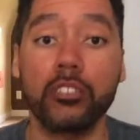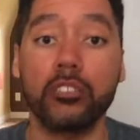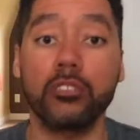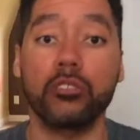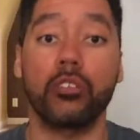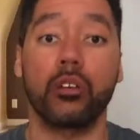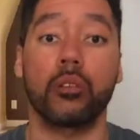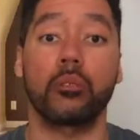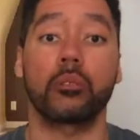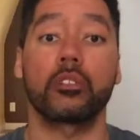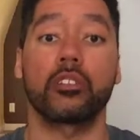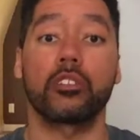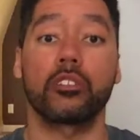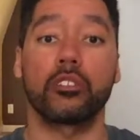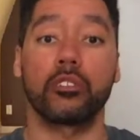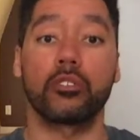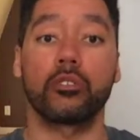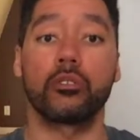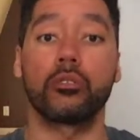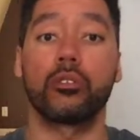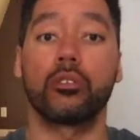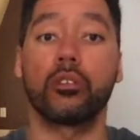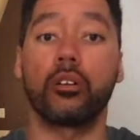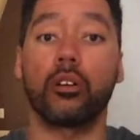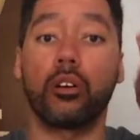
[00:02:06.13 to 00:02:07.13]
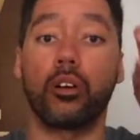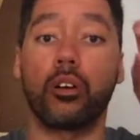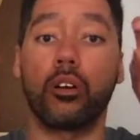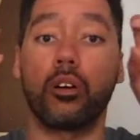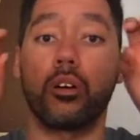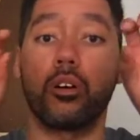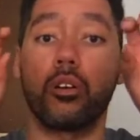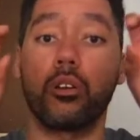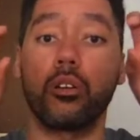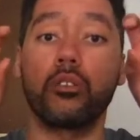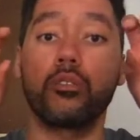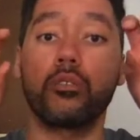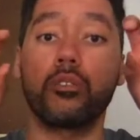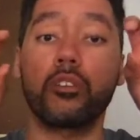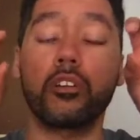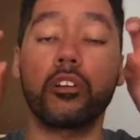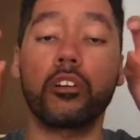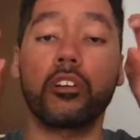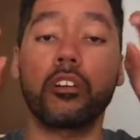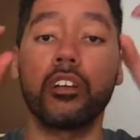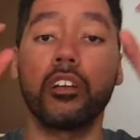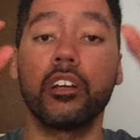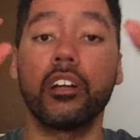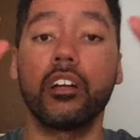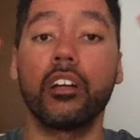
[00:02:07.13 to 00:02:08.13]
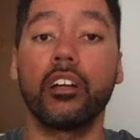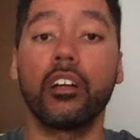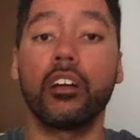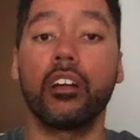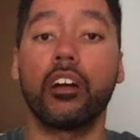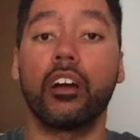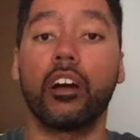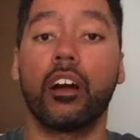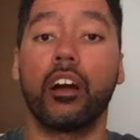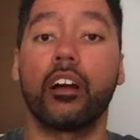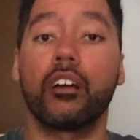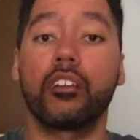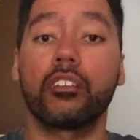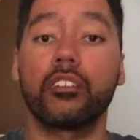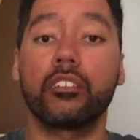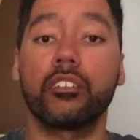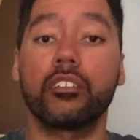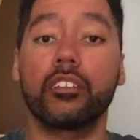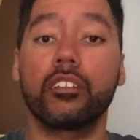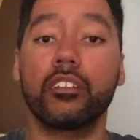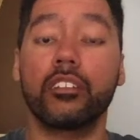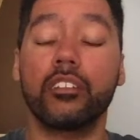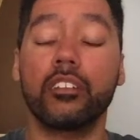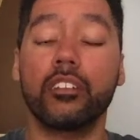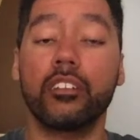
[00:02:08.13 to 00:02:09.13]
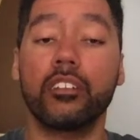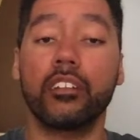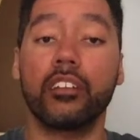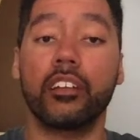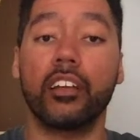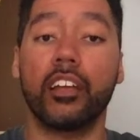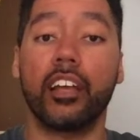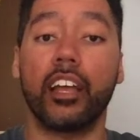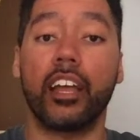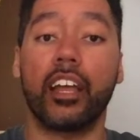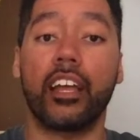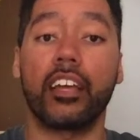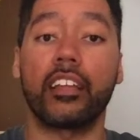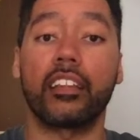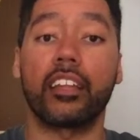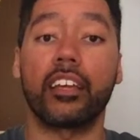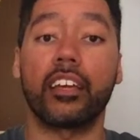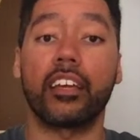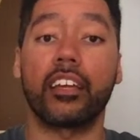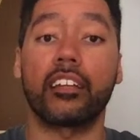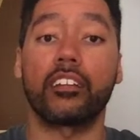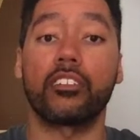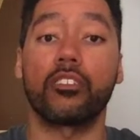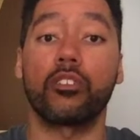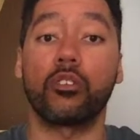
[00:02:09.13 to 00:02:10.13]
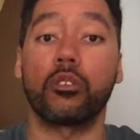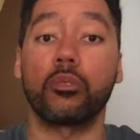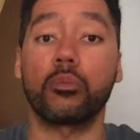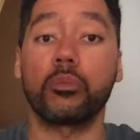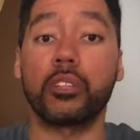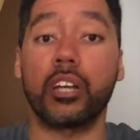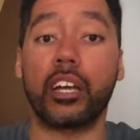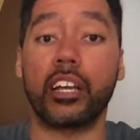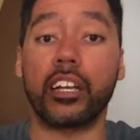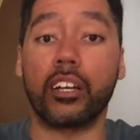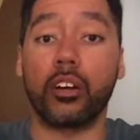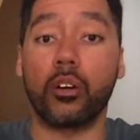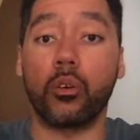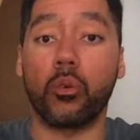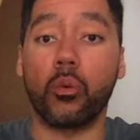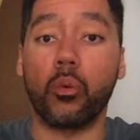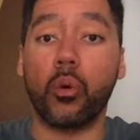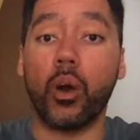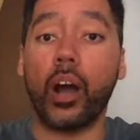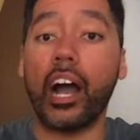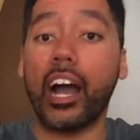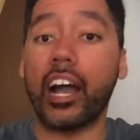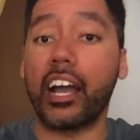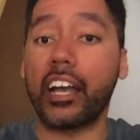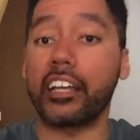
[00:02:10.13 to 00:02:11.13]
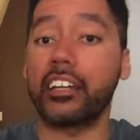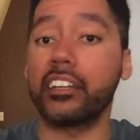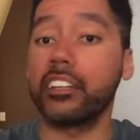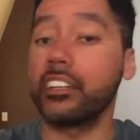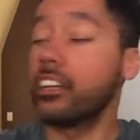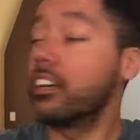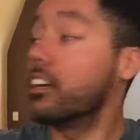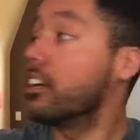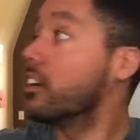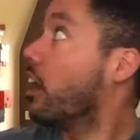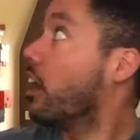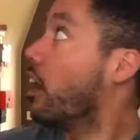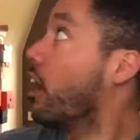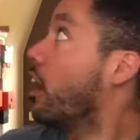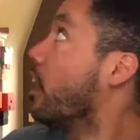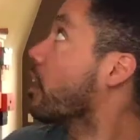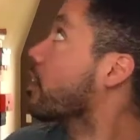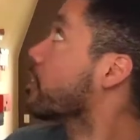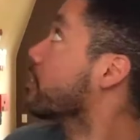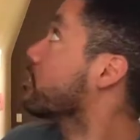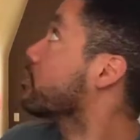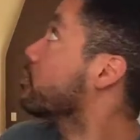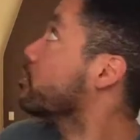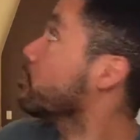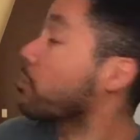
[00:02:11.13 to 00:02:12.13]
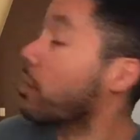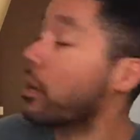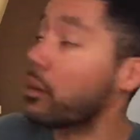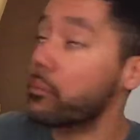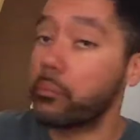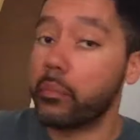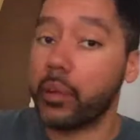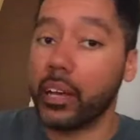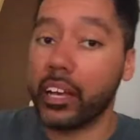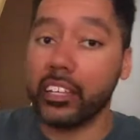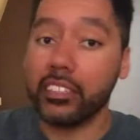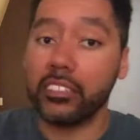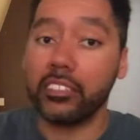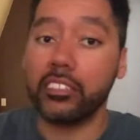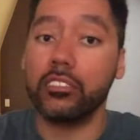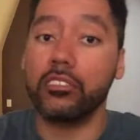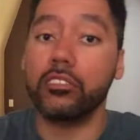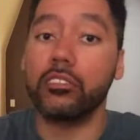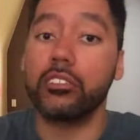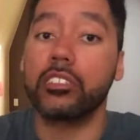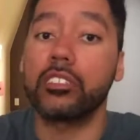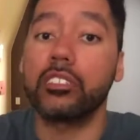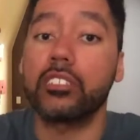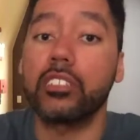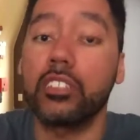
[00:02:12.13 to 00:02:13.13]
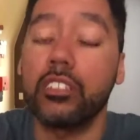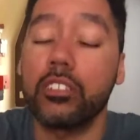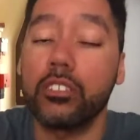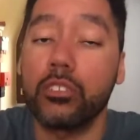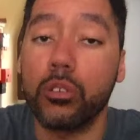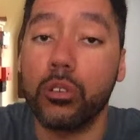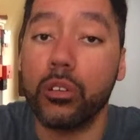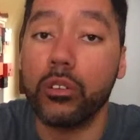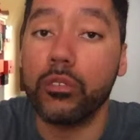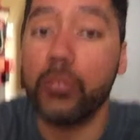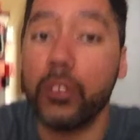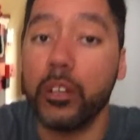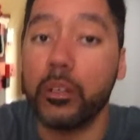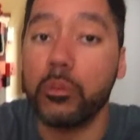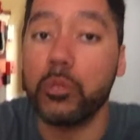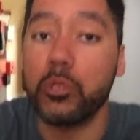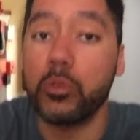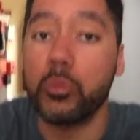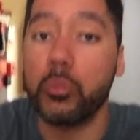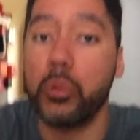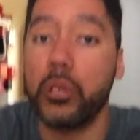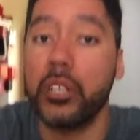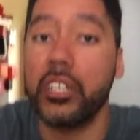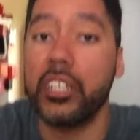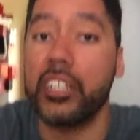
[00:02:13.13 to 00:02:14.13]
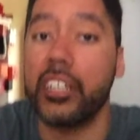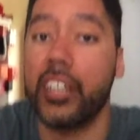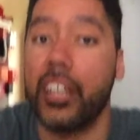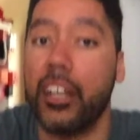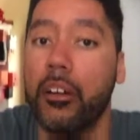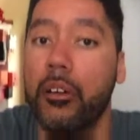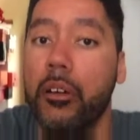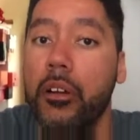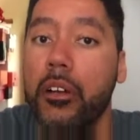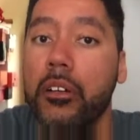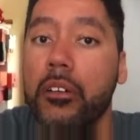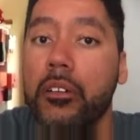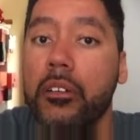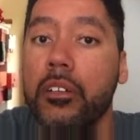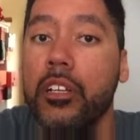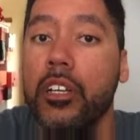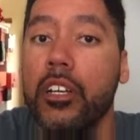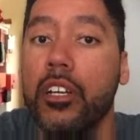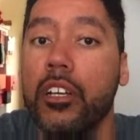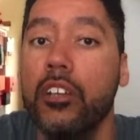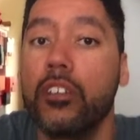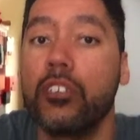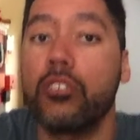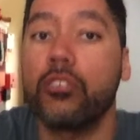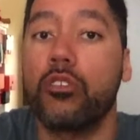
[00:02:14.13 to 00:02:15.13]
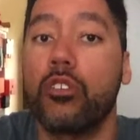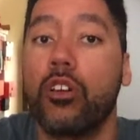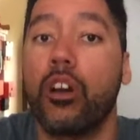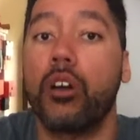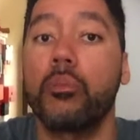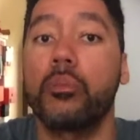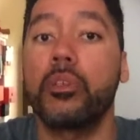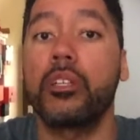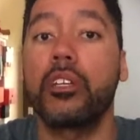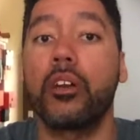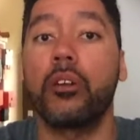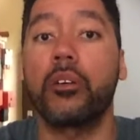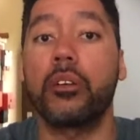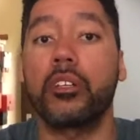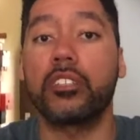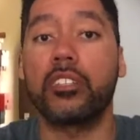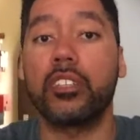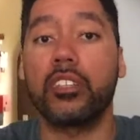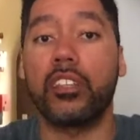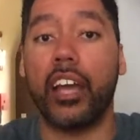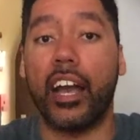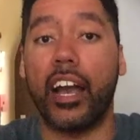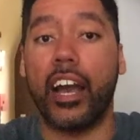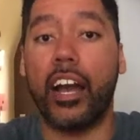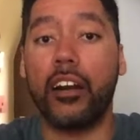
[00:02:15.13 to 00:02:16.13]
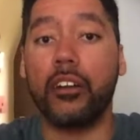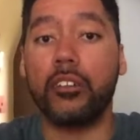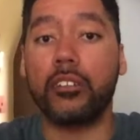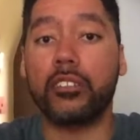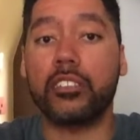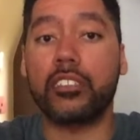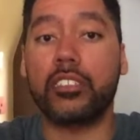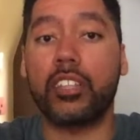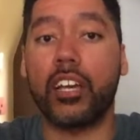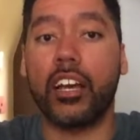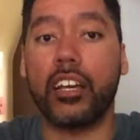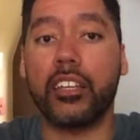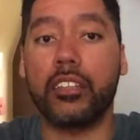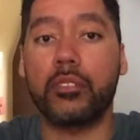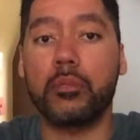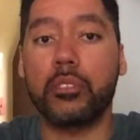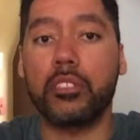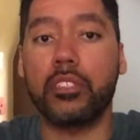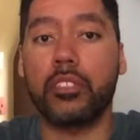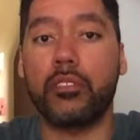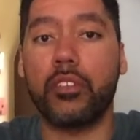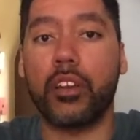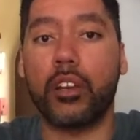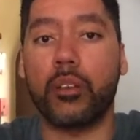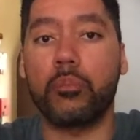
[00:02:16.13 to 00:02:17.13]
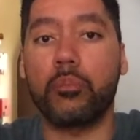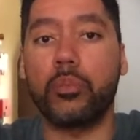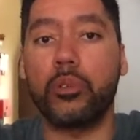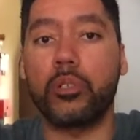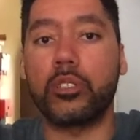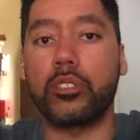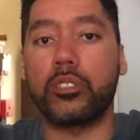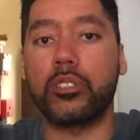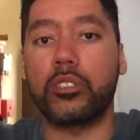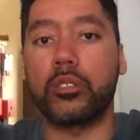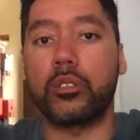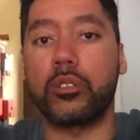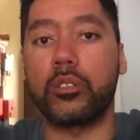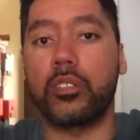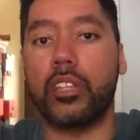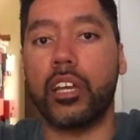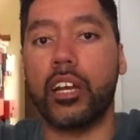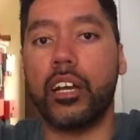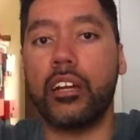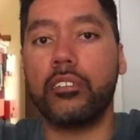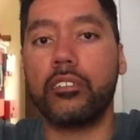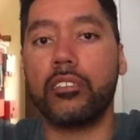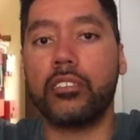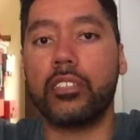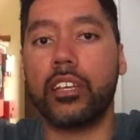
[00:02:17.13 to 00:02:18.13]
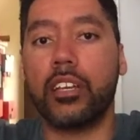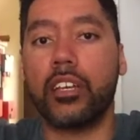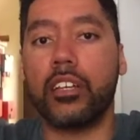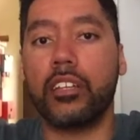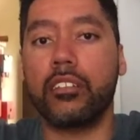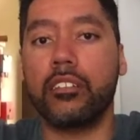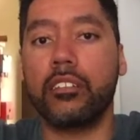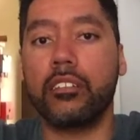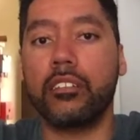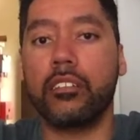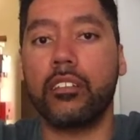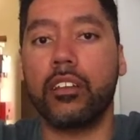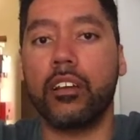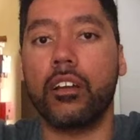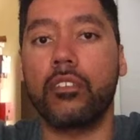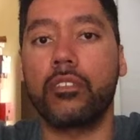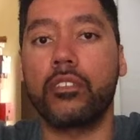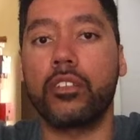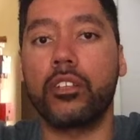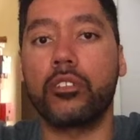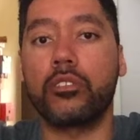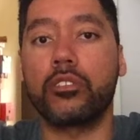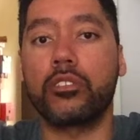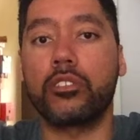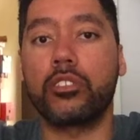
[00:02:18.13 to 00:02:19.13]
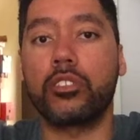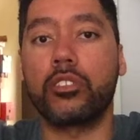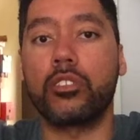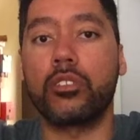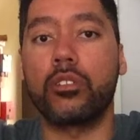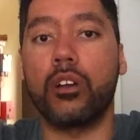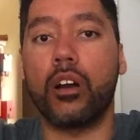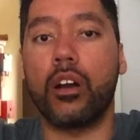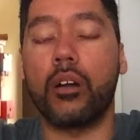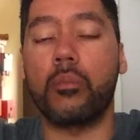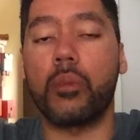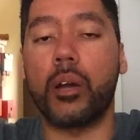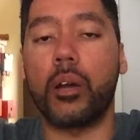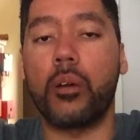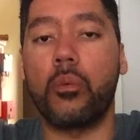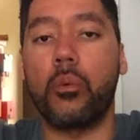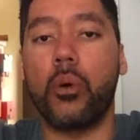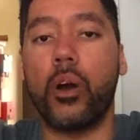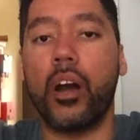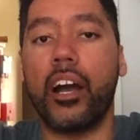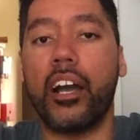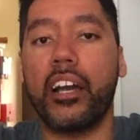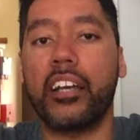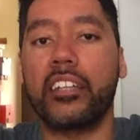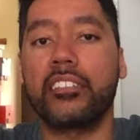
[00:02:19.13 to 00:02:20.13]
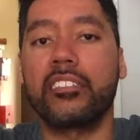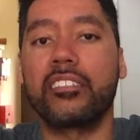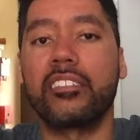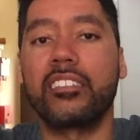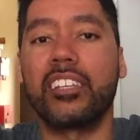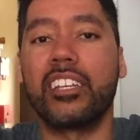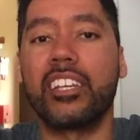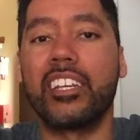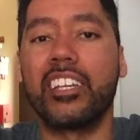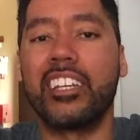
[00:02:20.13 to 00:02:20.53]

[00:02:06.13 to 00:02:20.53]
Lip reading: So I'm going to do over, under, and then normally I go wide. I'm going to do my best. As you can see, the door frame is pretty narrow. So I'll be going to the outside. Let me see if I can point to it. The outside of those two on my wides.